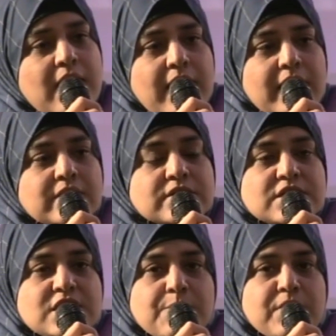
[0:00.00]
And
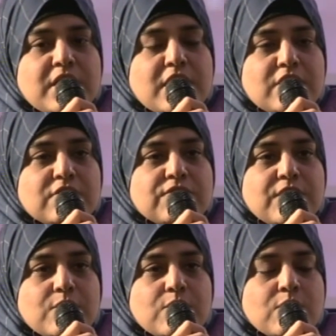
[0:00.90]
keeping in
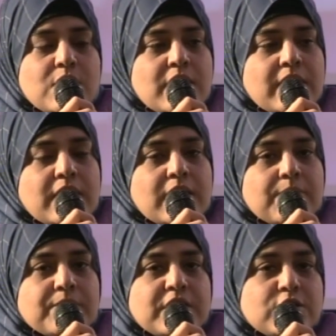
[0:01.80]
view,
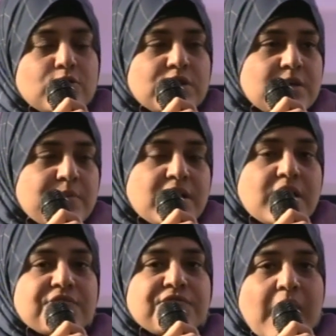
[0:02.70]
you know, keeping
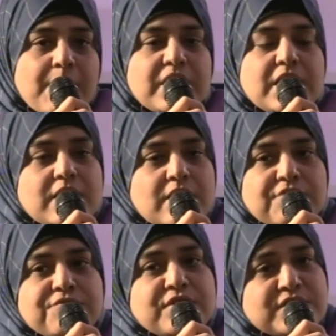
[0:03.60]
her family
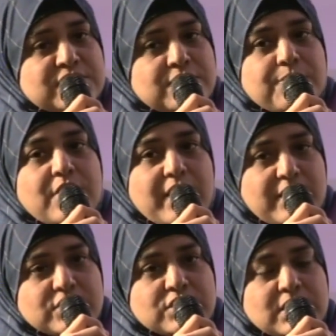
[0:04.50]
her first
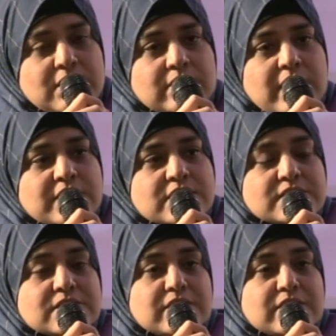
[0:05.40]
priority. That is.